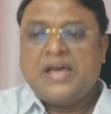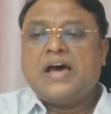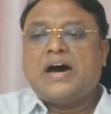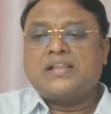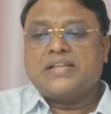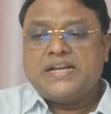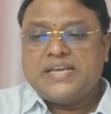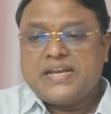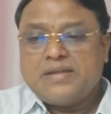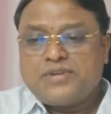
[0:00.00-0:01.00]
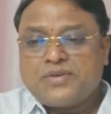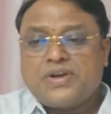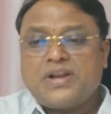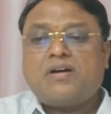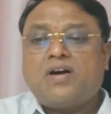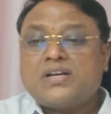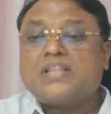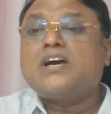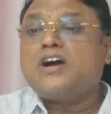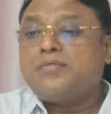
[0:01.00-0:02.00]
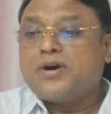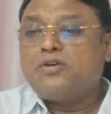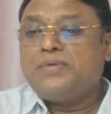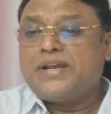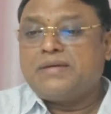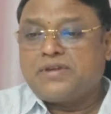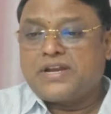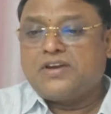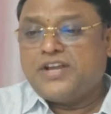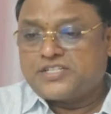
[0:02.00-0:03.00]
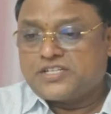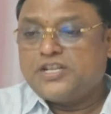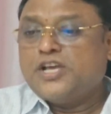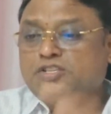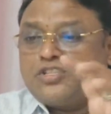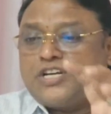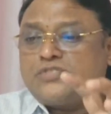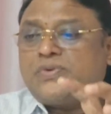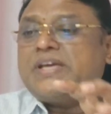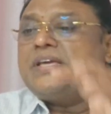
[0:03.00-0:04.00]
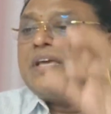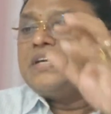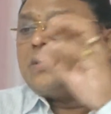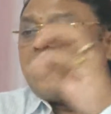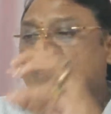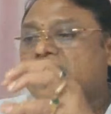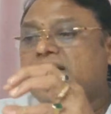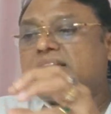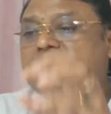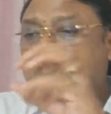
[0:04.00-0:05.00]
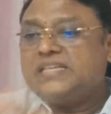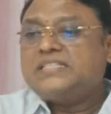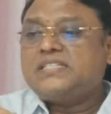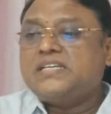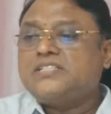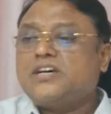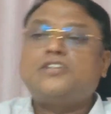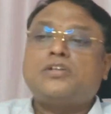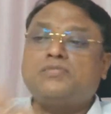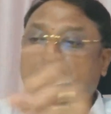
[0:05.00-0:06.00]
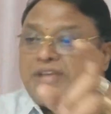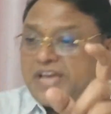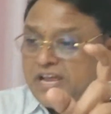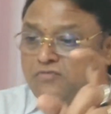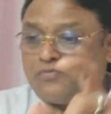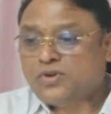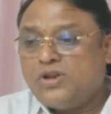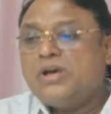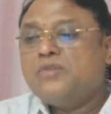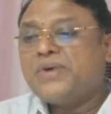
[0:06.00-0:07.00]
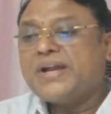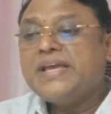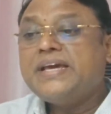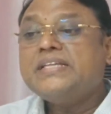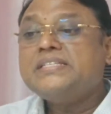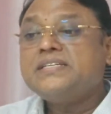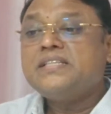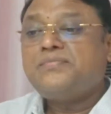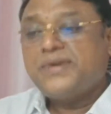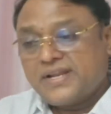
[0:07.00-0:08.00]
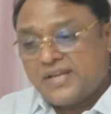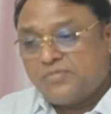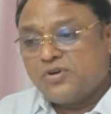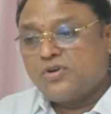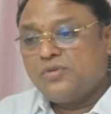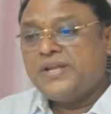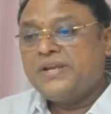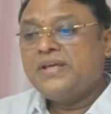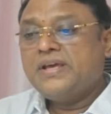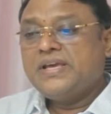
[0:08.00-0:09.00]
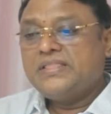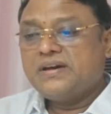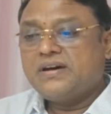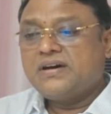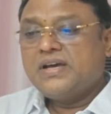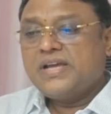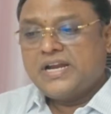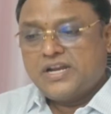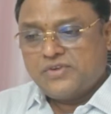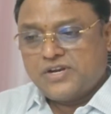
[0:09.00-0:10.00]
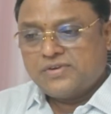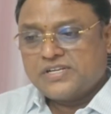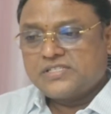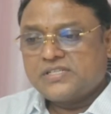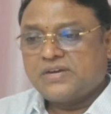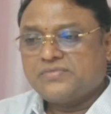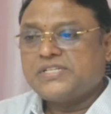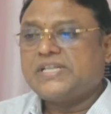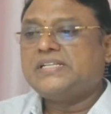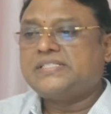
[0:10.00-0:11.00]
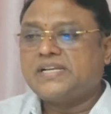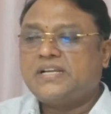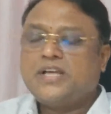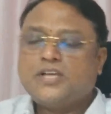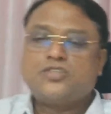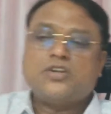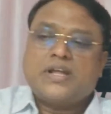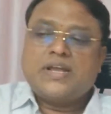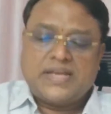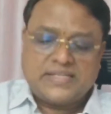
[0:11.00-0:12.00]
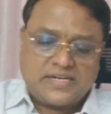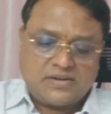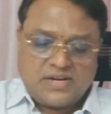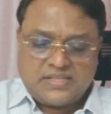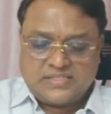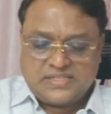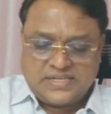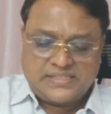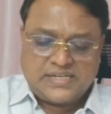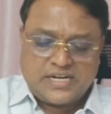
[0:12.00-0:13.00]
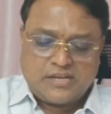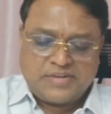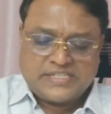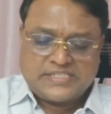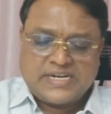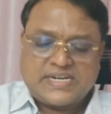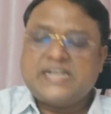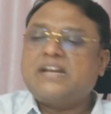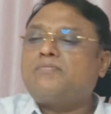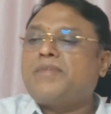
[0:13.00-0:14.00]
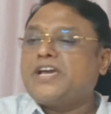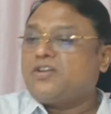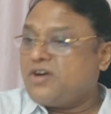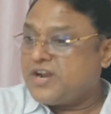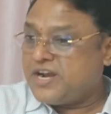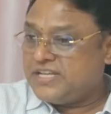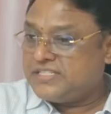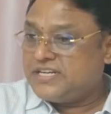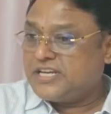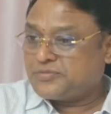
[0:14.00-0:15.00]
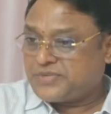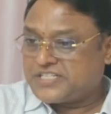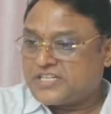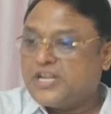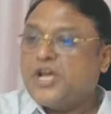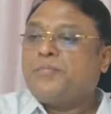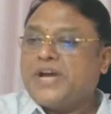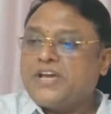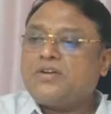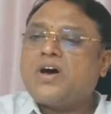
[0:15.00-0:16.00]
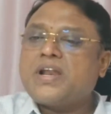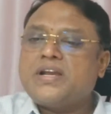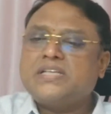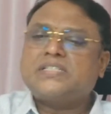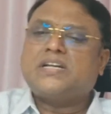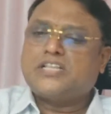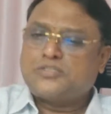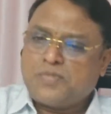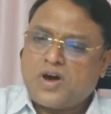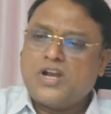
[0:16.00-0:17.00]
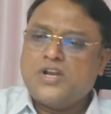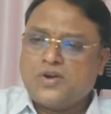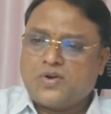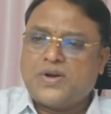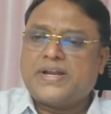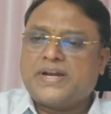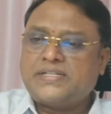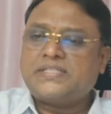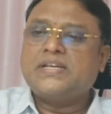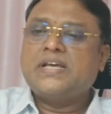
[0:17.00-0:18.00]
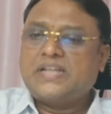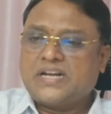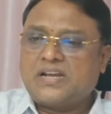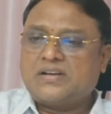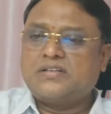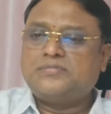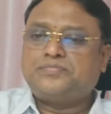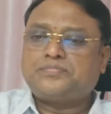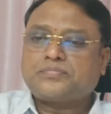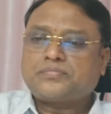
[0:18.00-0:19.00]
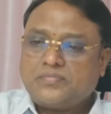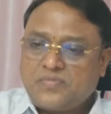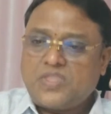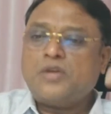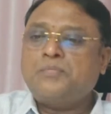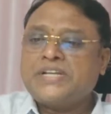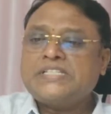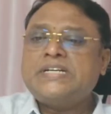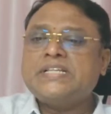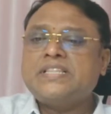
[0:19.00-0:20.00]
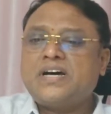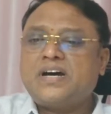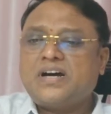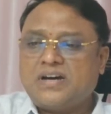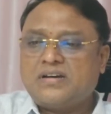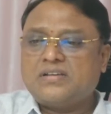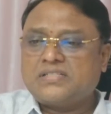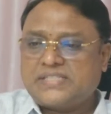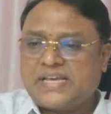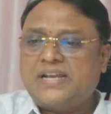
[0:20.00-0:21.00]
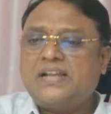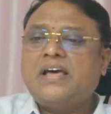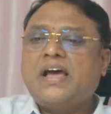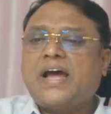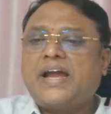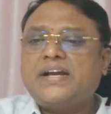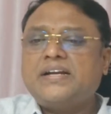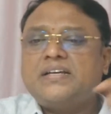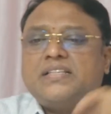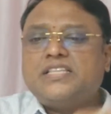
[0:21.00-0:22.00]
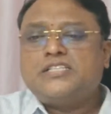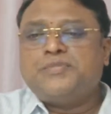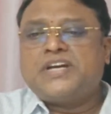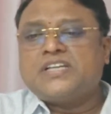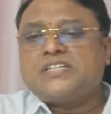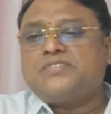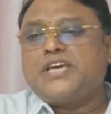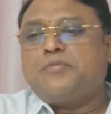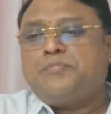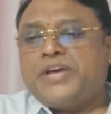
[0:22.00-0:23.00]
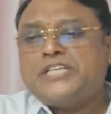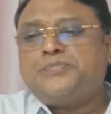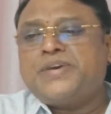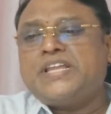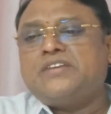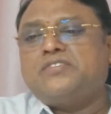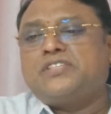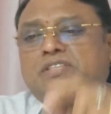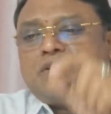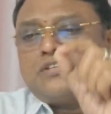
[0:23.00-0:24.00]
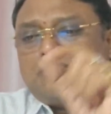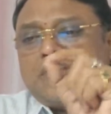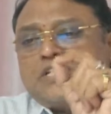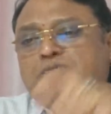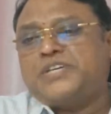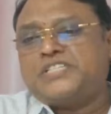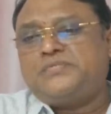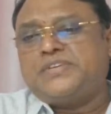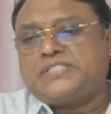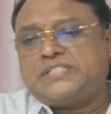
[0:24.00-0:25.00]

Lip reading: or the DNMT1 alter the gamma globin regulation. So that's why targeting these genes also will be helpful for increasing the fetal hemoglobin in the individuals of sickle cell. So like that only this recent emerging trend of microRNA gene expression. MicroRNAs are the small nucleotides that are present in the cell, and this is because of their base pairing with very specific